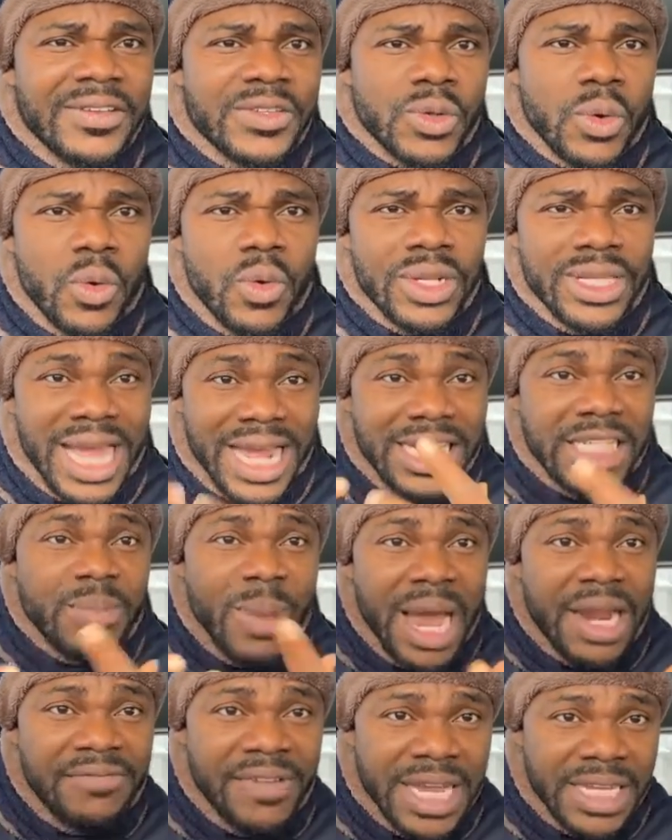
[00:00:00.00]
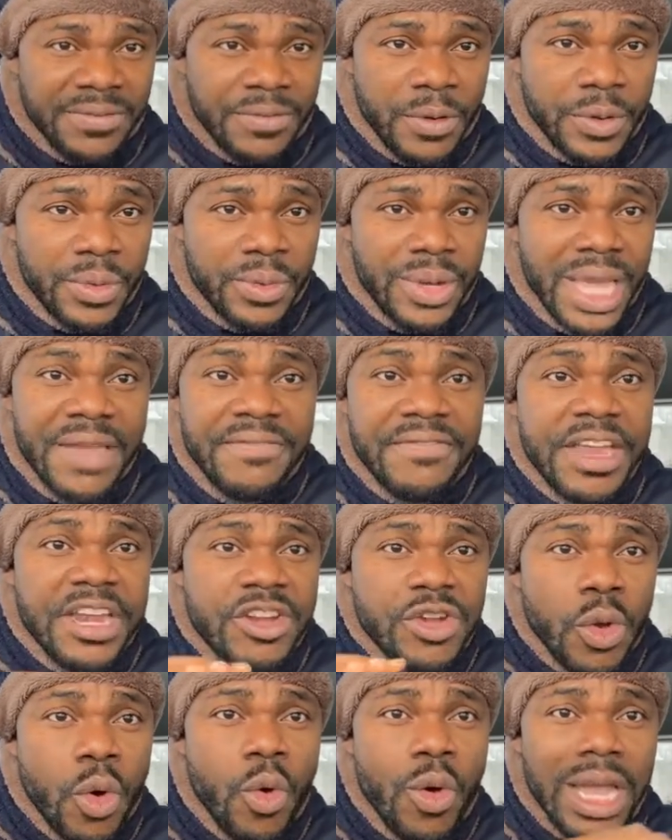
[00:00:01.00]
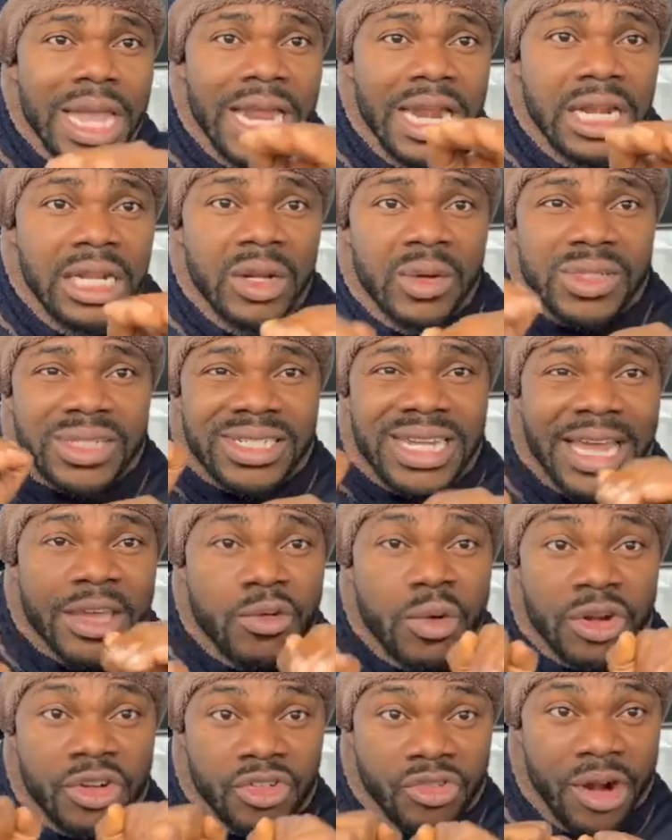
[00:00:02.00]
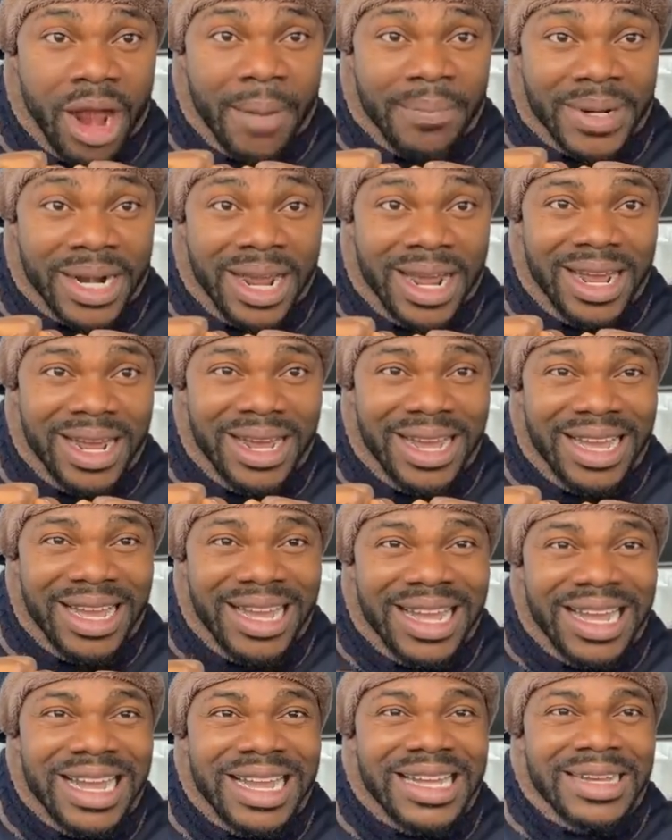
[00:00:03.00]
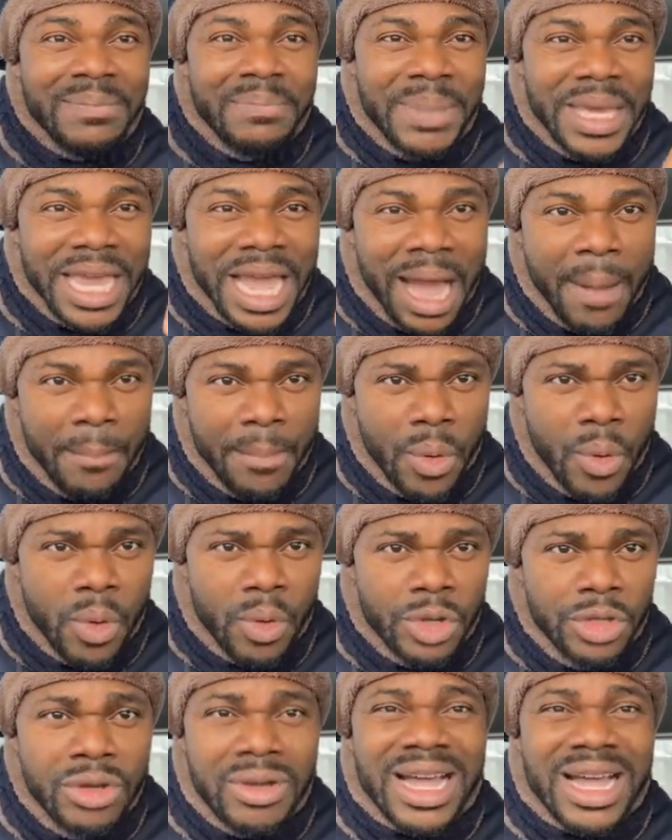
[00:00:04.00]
So that is my advice for you. Even though it looks like you are trapped, be humble.